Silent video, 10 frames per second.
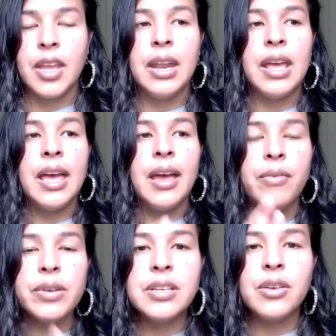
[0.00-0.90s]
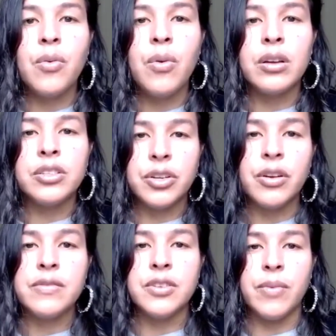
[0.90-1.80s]
And every single walk
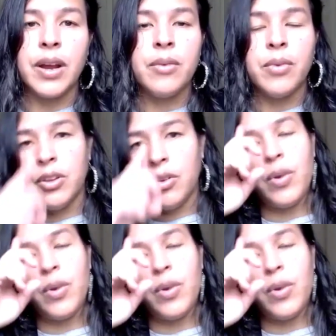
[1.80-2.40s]
serves you, right? When you